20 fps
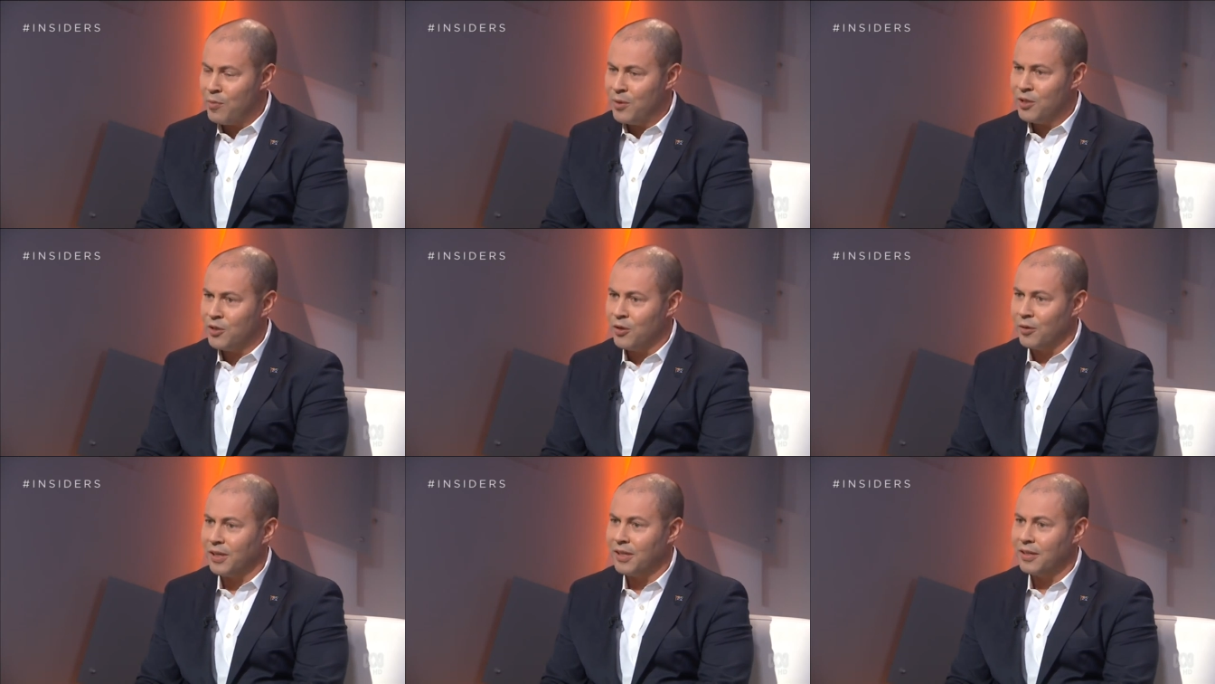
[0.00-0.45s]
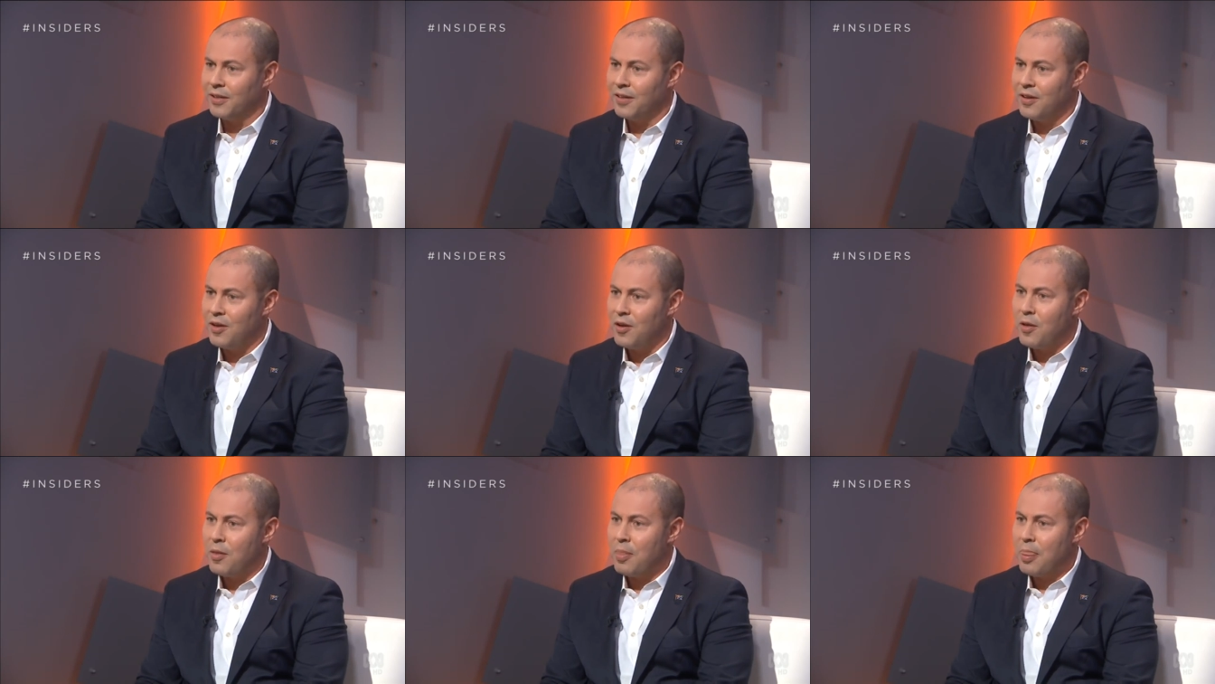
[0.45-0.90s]
But do you know what the
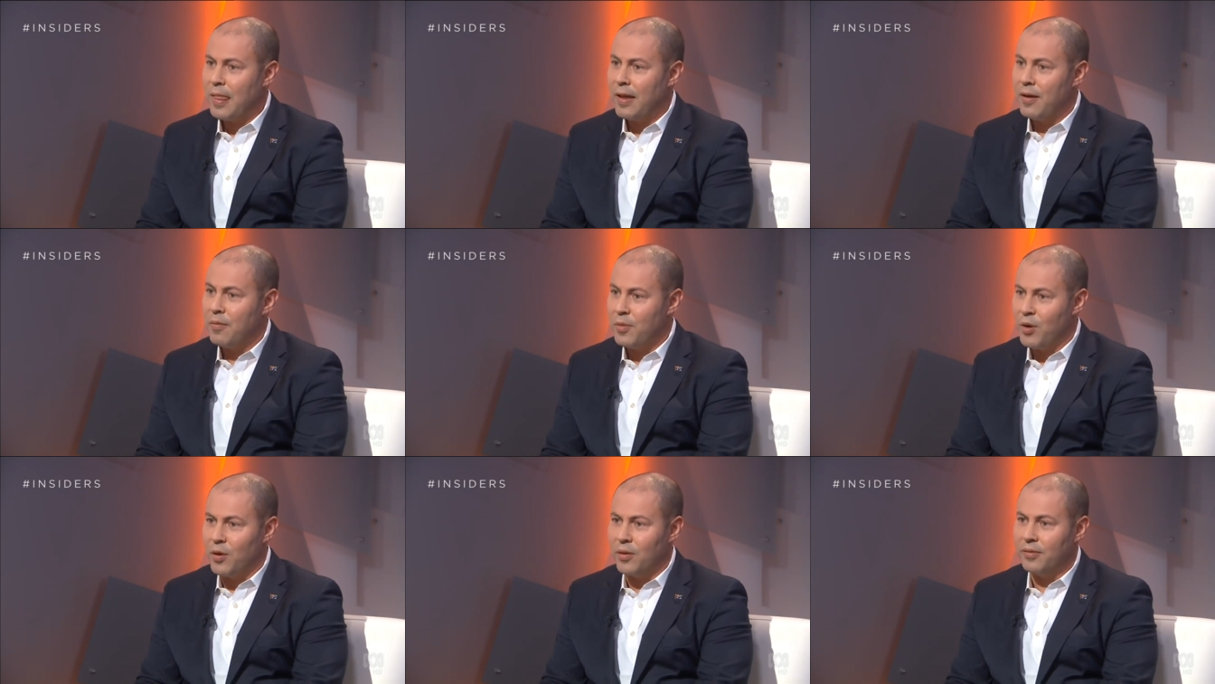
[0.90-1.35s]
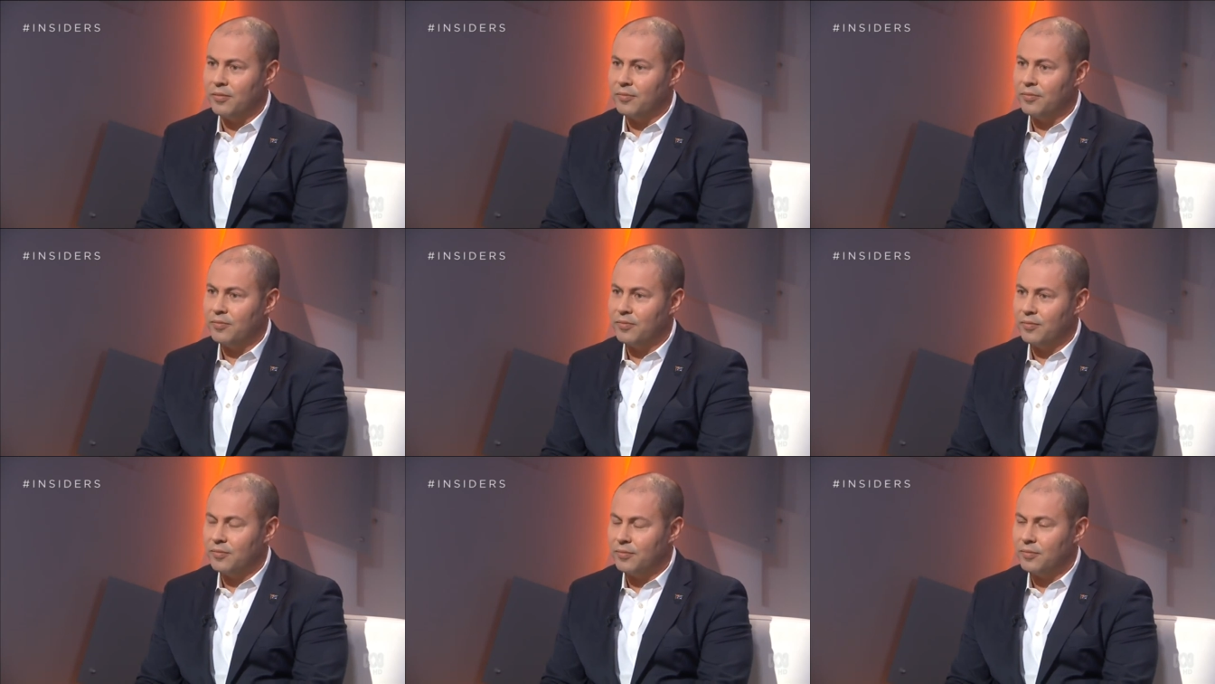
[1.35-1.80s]
figure is? But, I mean, you're the